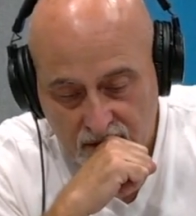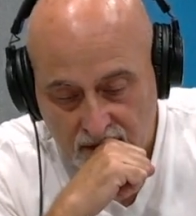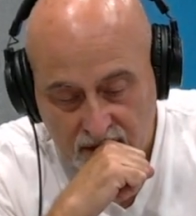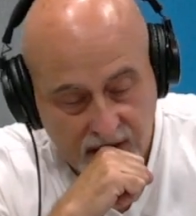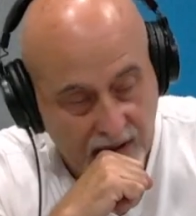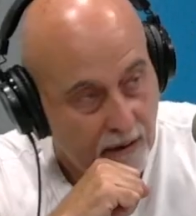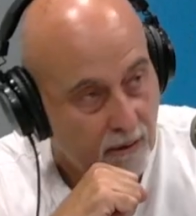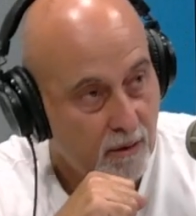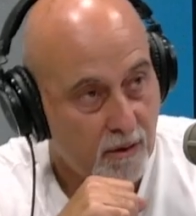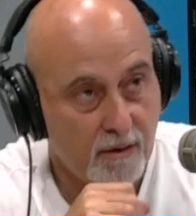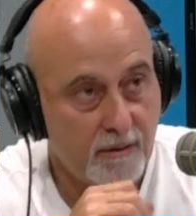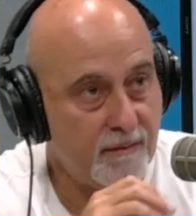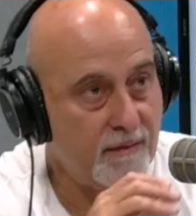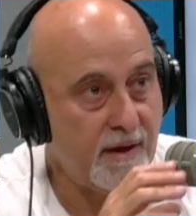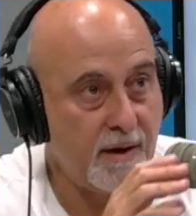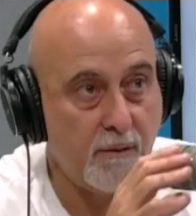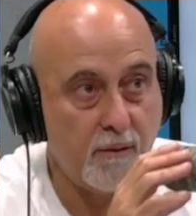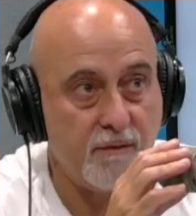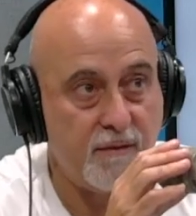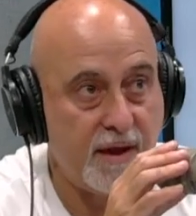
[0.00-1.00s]
They
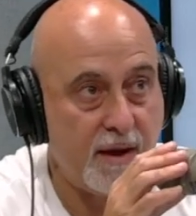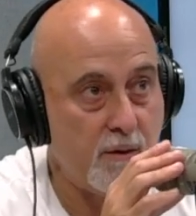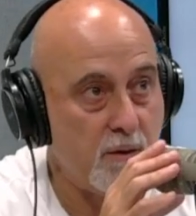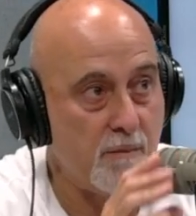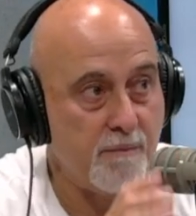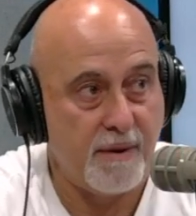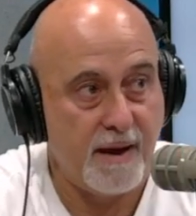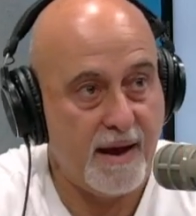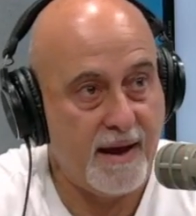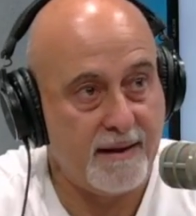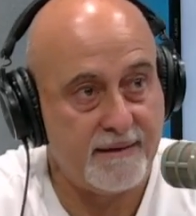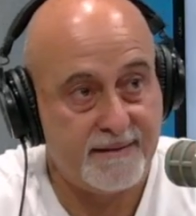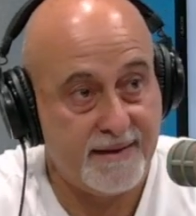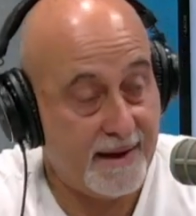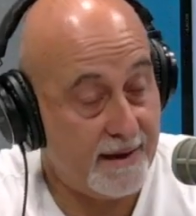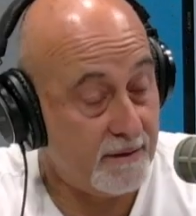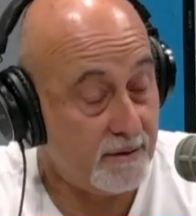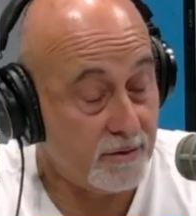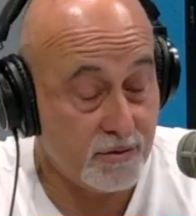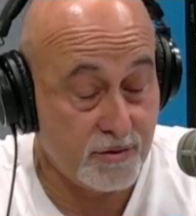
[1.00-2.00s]
were bad.
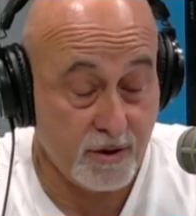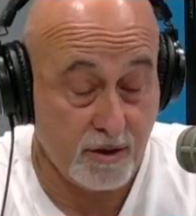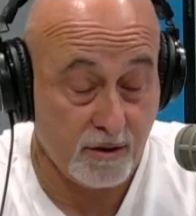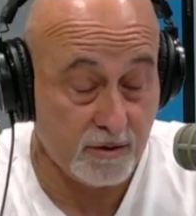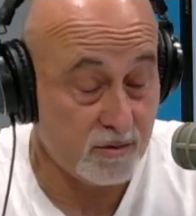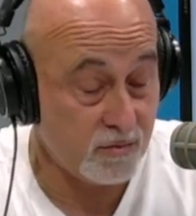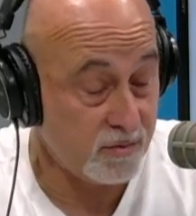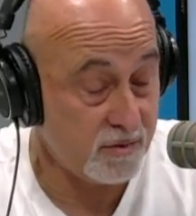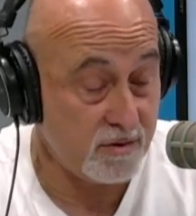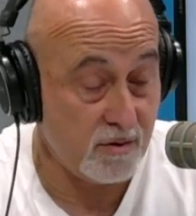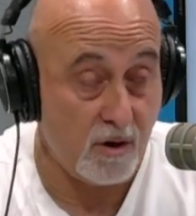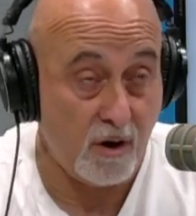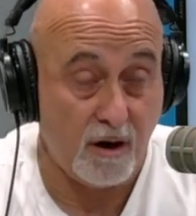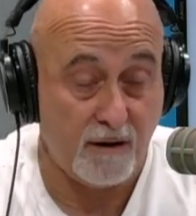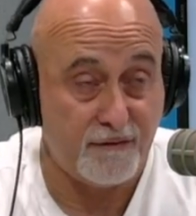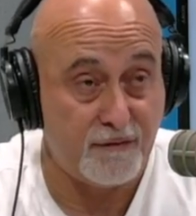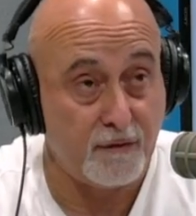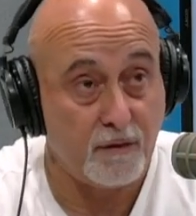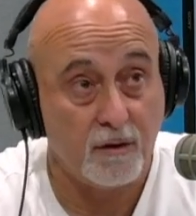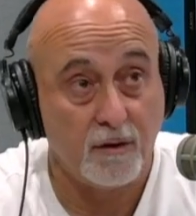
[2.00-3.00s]
Daniel Jones was
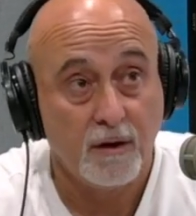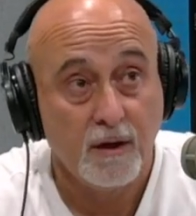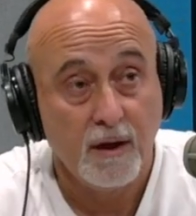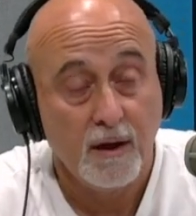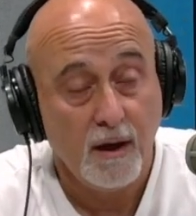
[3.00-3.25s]
awful.